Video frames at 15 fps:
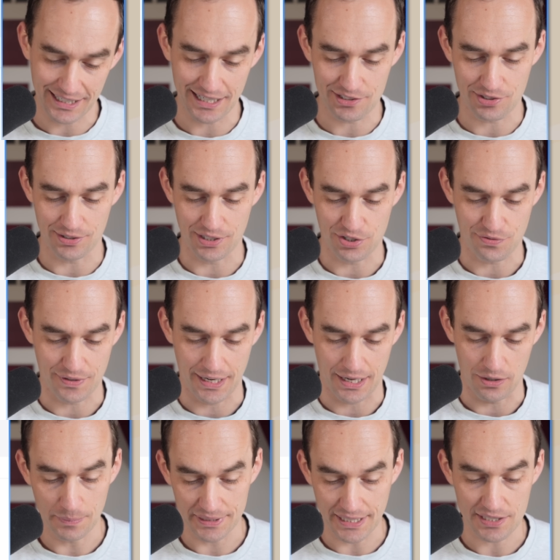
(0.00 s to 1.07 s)
cancel this for
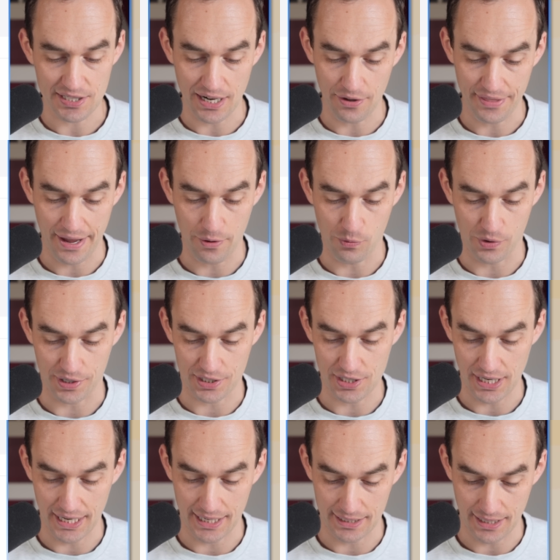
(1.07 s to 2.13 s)
now. But that's how that works.
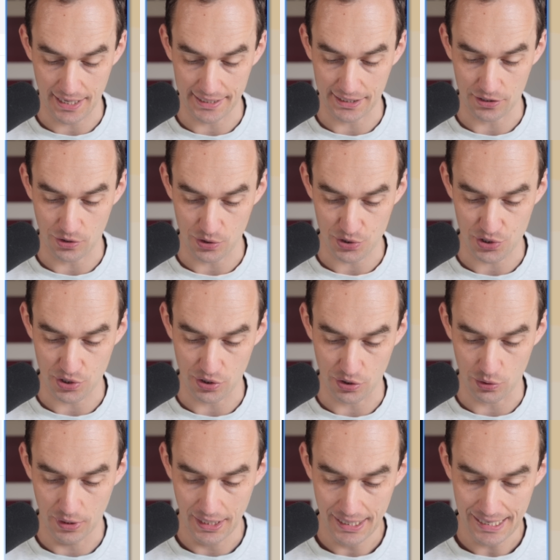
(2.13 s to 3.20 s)
And I can
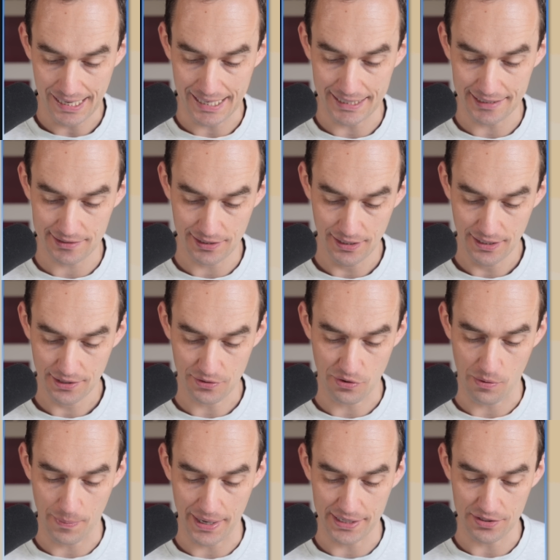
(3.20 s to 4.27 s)
also edit the
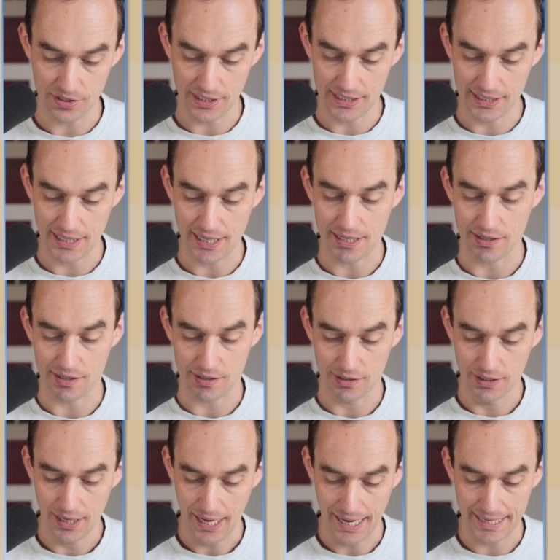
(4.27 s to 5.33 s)
reminder in here,
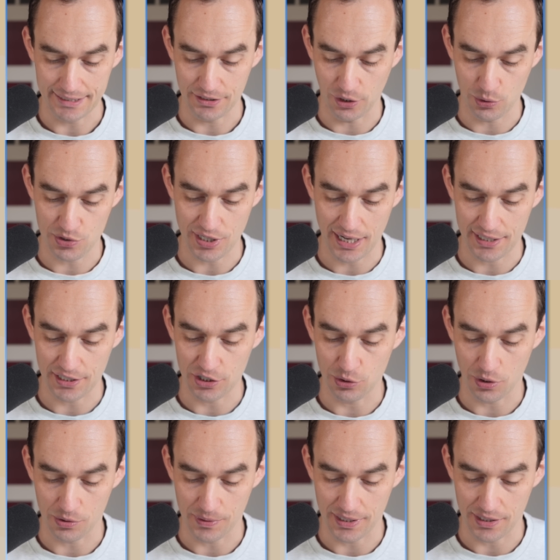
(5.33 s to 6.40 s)
add notes, add a
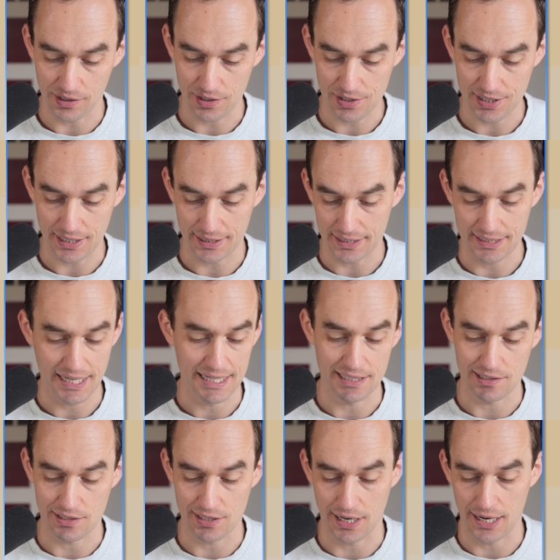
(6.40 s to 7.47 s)
URL, set the date
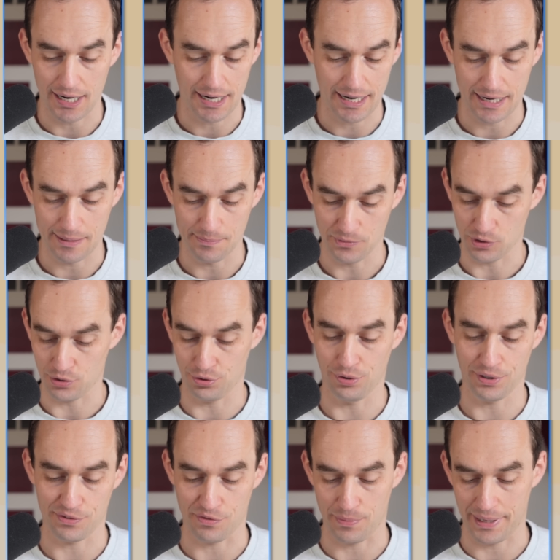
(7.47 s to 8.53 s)
and time,
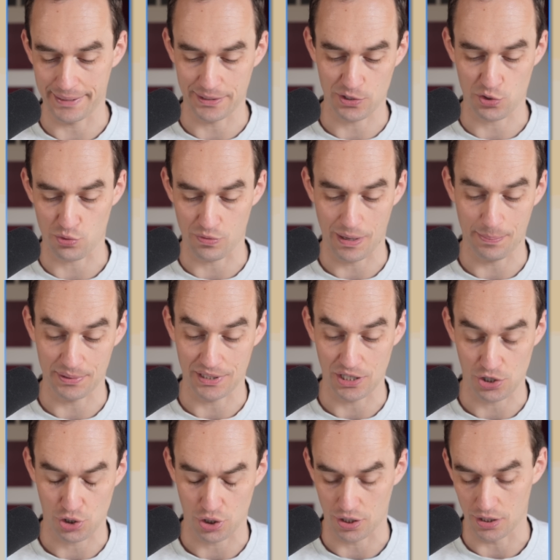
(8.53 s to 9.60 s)
early reminders,
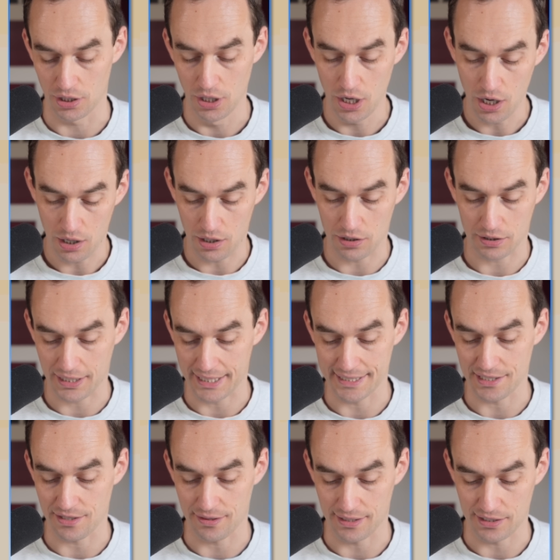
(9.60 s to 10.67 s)
repetition, all kinds
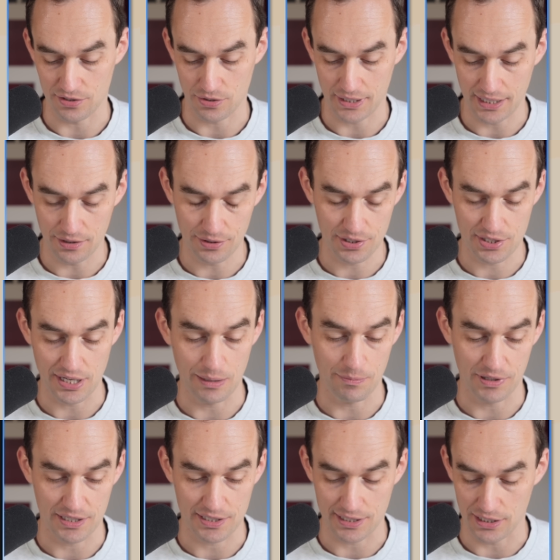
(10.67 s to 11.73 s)
of things. Okay, all the same
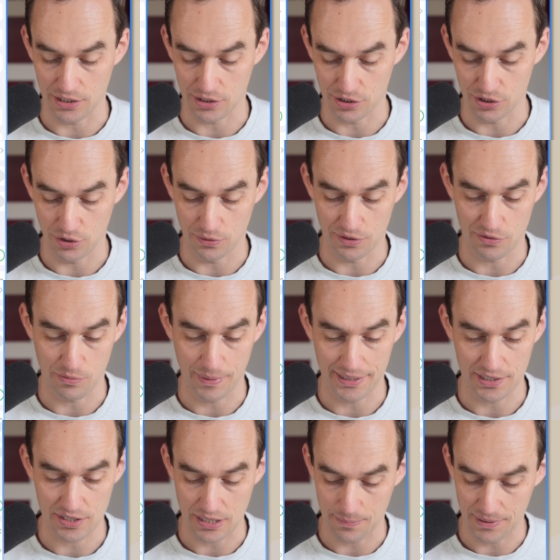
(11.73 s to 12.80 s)
things that you can do in the
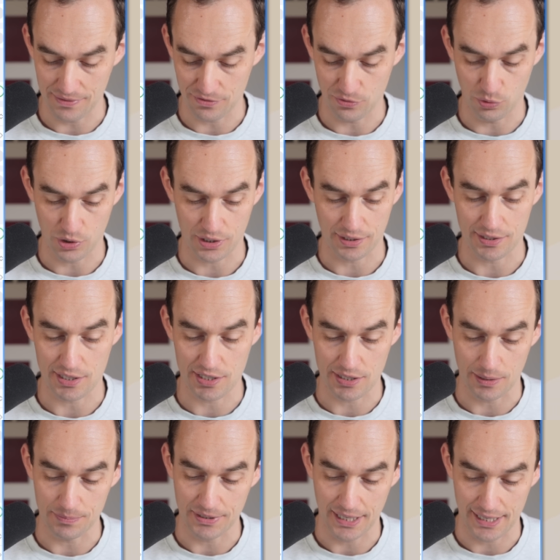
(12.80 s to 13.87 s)
Reminders app, even work on the
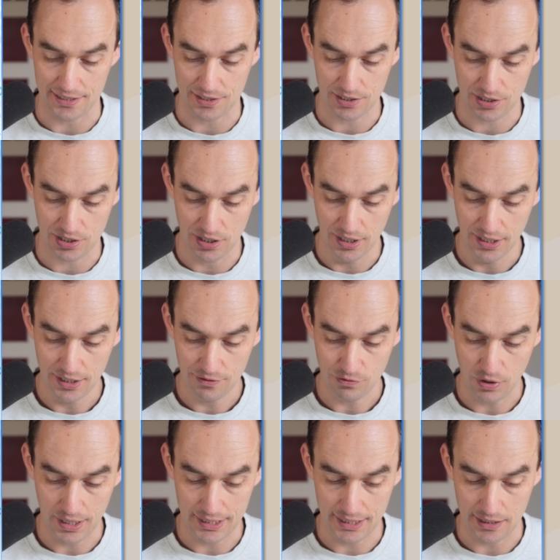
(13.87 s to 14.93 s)
subtasks
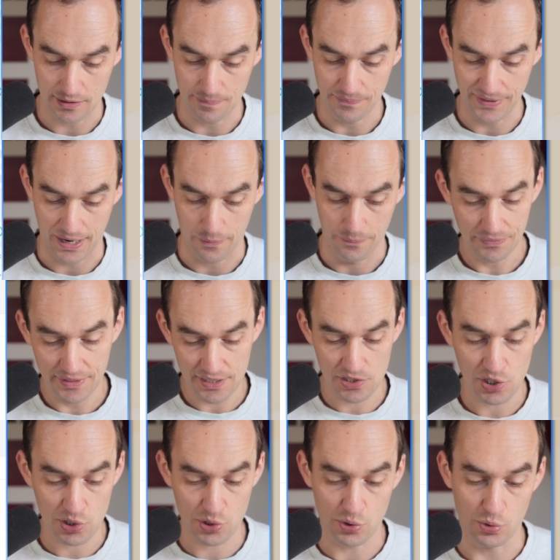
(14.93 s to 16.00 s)
right here. Now, this
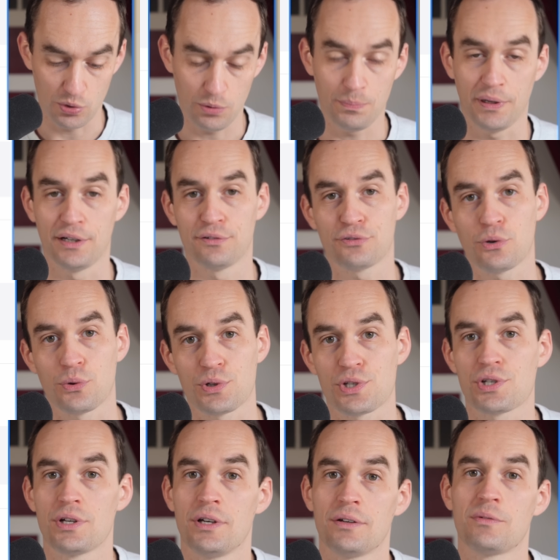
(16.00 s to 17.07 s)
is cool, but of
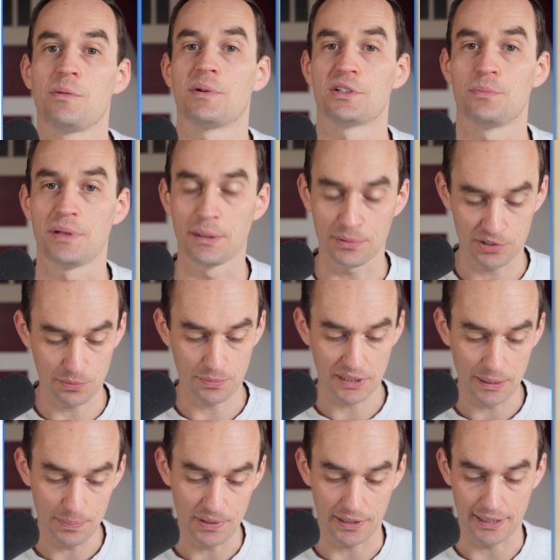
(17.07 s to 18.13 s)
course, we want to be able to
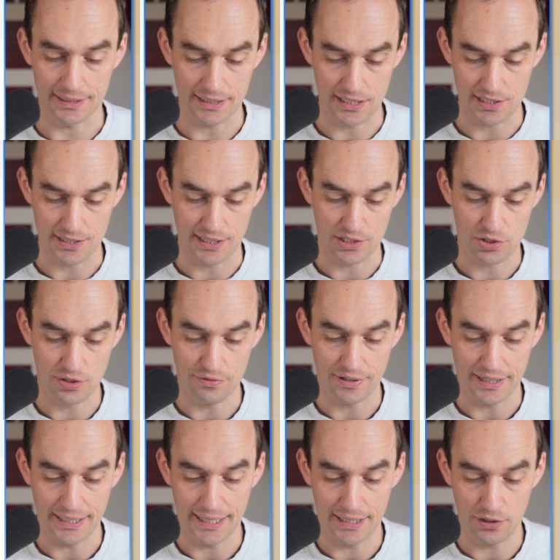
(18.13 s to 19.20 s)
manipulate these things. So if
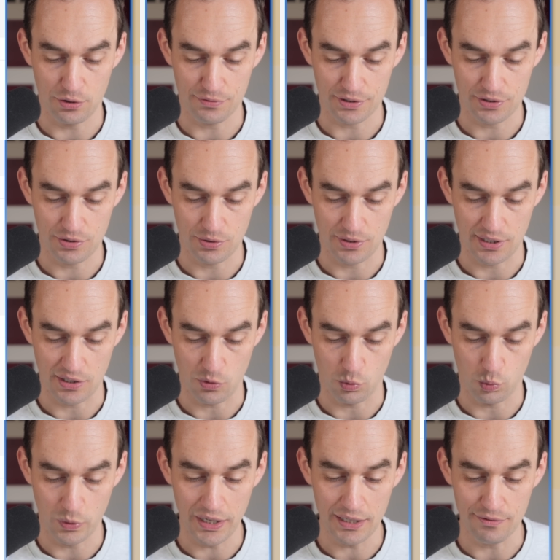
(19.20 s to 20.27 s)
I head over to the
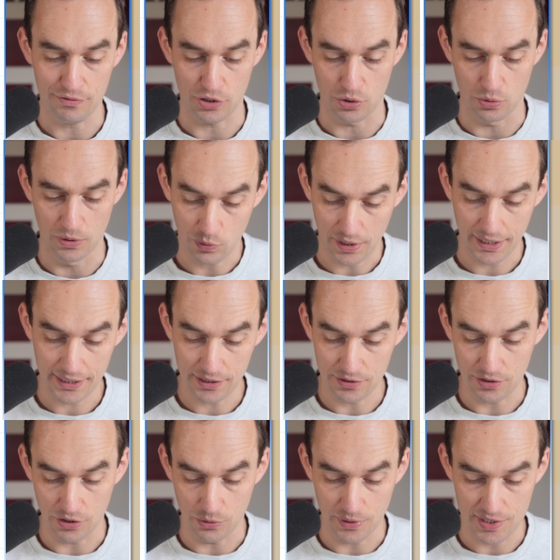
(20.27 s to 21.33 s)
week view, what I can
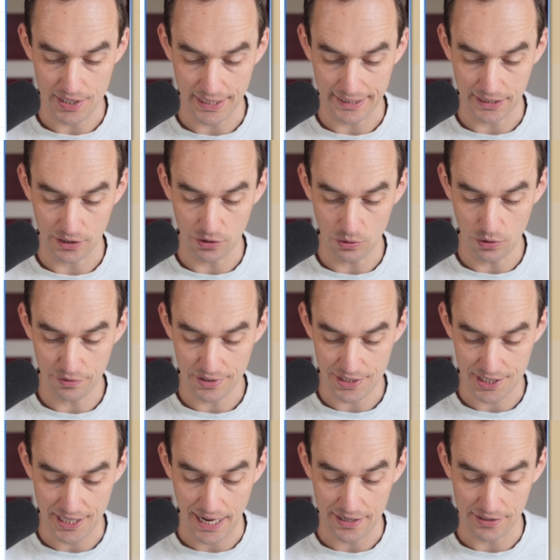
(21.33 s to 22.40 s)
do is I can go over to
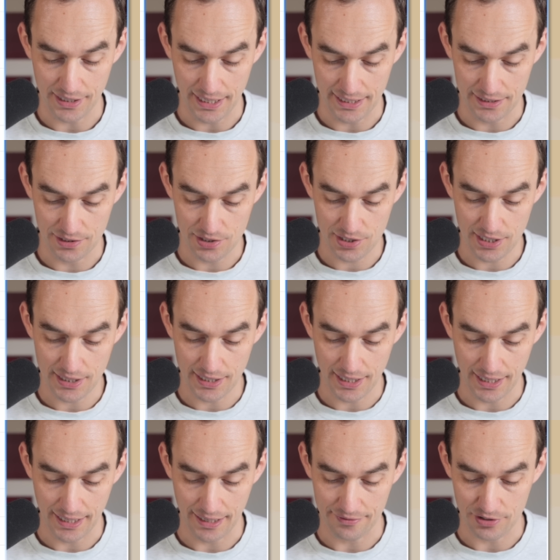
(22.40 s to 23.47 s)
Saturday and you see that
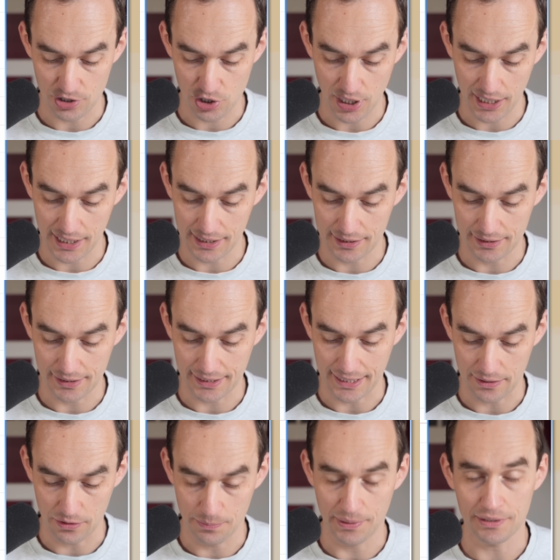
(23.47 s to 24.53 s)
I have a check-in and
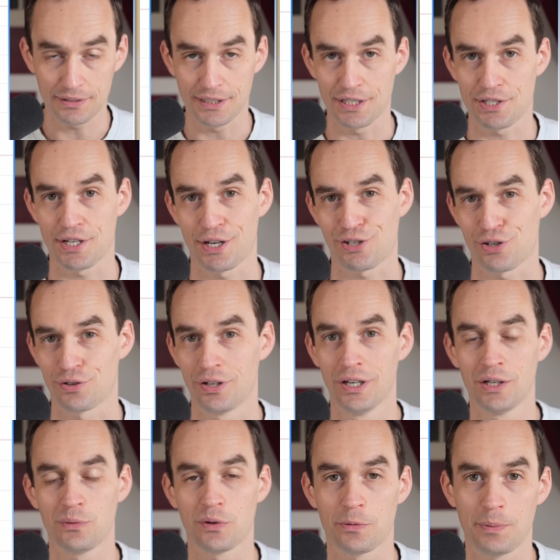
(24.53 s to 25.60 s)
accountability session
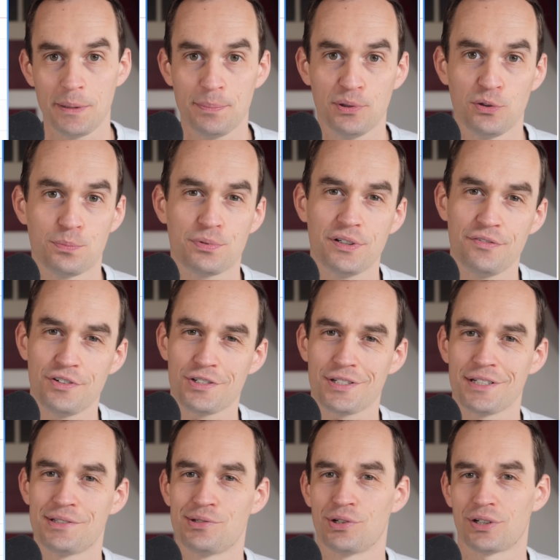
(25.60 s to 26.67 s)
with people who
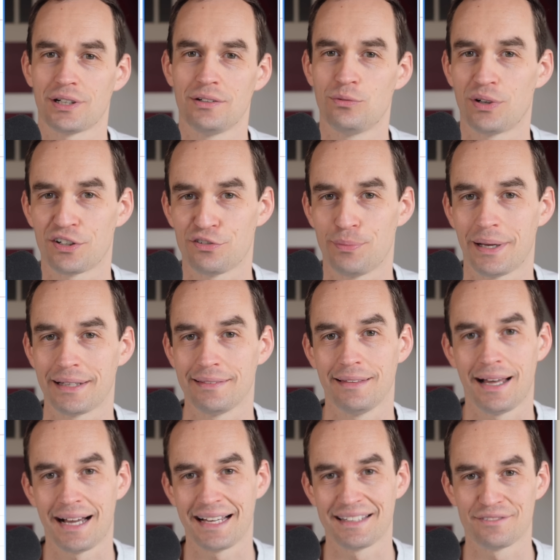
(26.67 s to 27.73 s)
previously took one of my
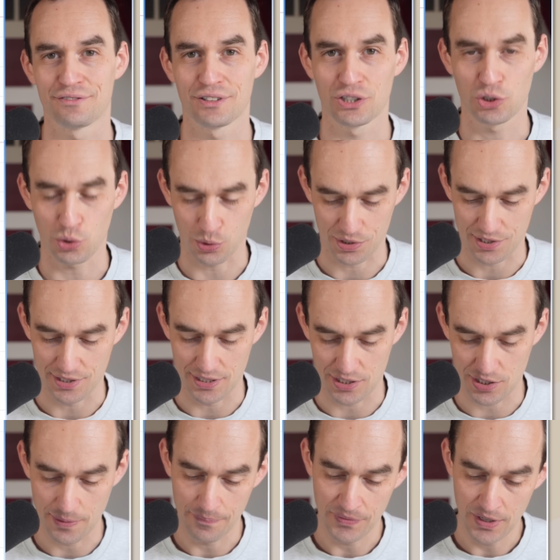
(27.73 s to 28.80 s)
live courses.